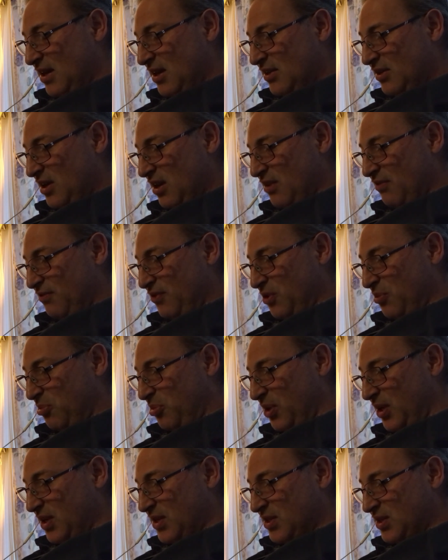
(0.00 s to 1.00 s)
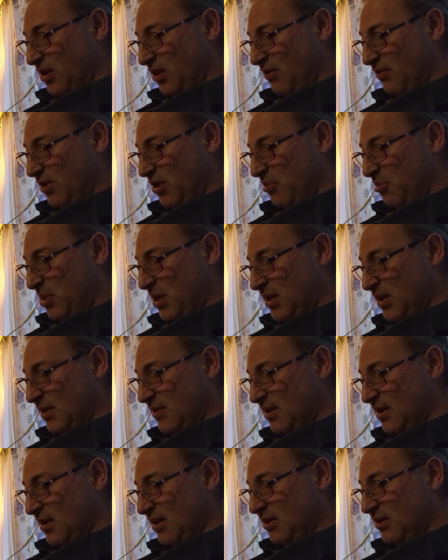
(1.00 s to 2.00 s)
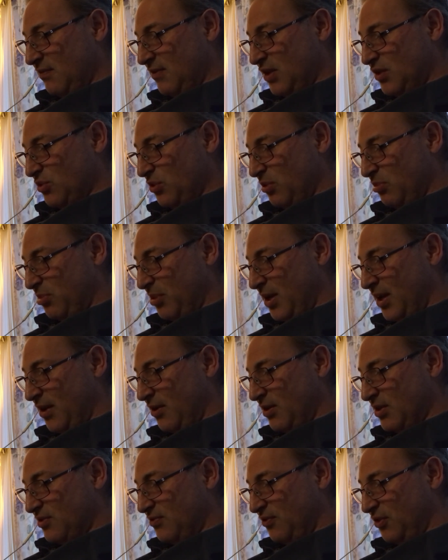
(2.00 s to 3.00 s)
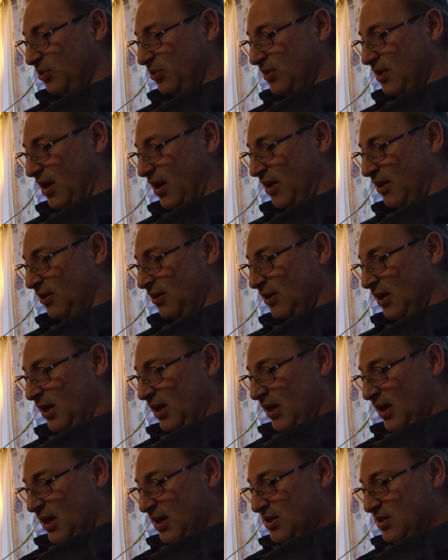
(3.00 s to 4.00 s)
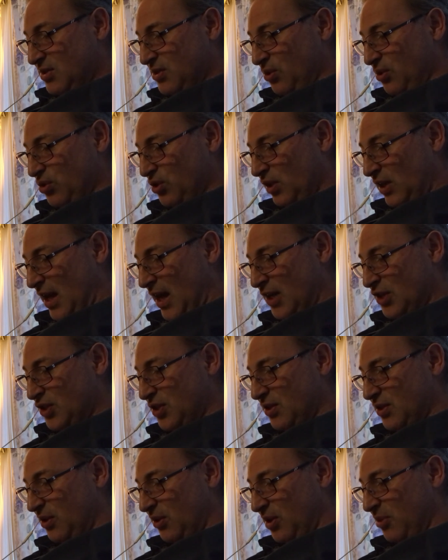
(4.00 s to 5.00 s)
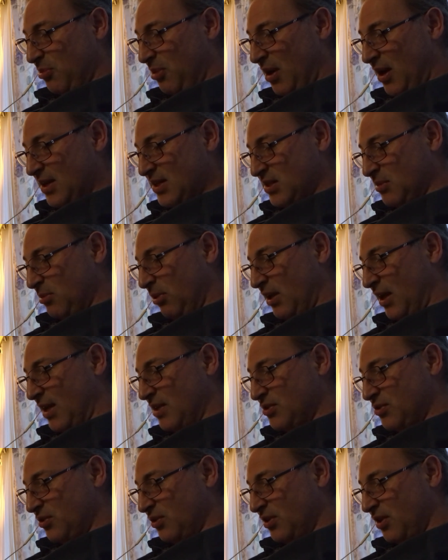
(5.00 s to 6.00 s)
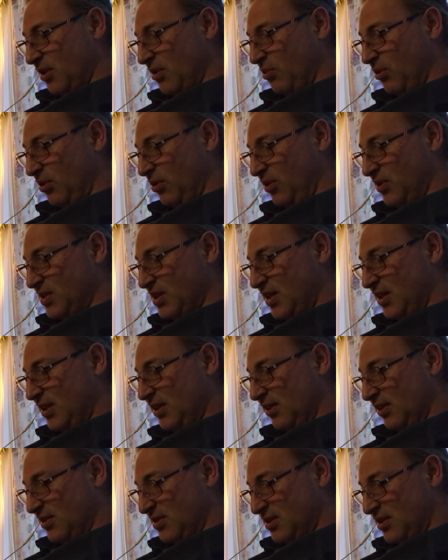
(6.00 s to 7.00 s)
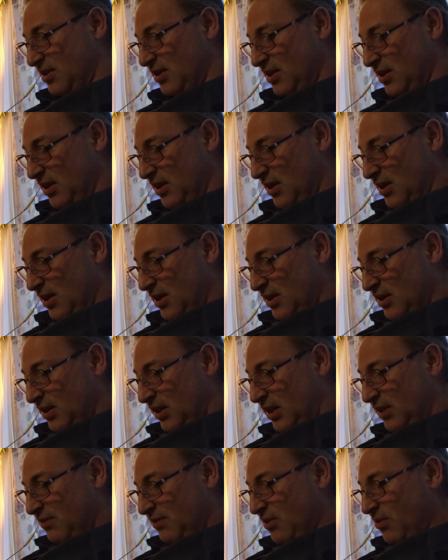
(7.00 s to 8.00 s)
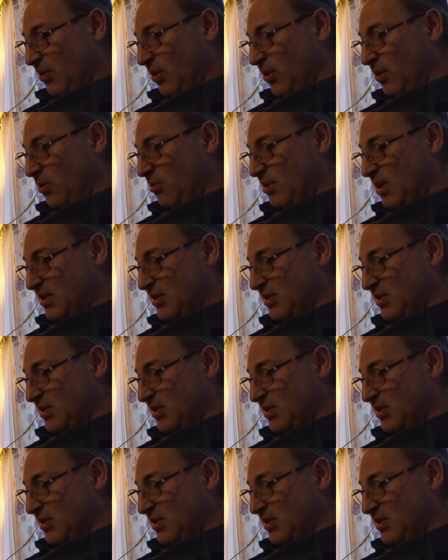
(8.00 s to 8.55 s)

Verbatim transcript: Not a few priests are of the opinion that individual prayer is futile and social action the only possible answer to the world's ills. Even Rome has